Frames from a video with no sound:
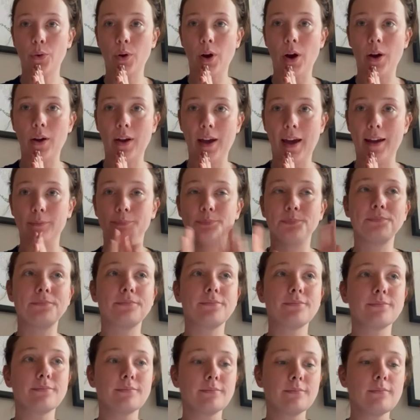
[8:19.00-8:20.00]
Okay.
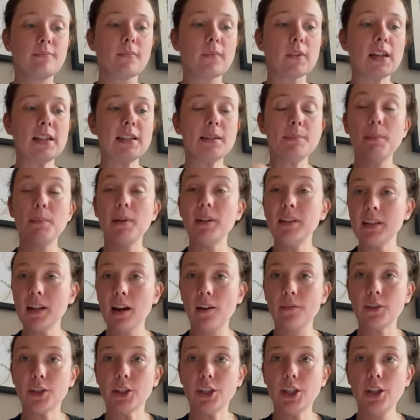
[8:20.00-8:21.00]
It's Monday
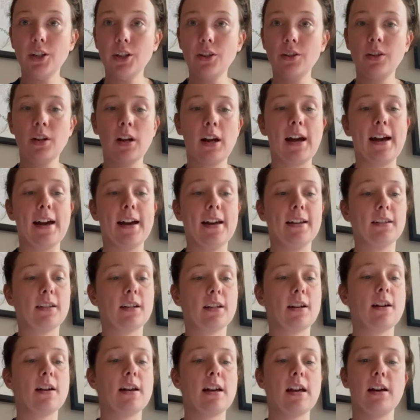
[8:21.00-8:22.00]
afternoon and
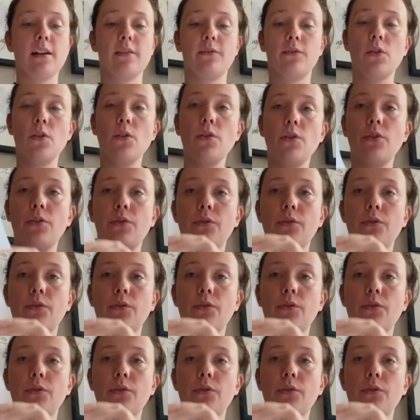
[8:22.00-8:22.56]
I have gone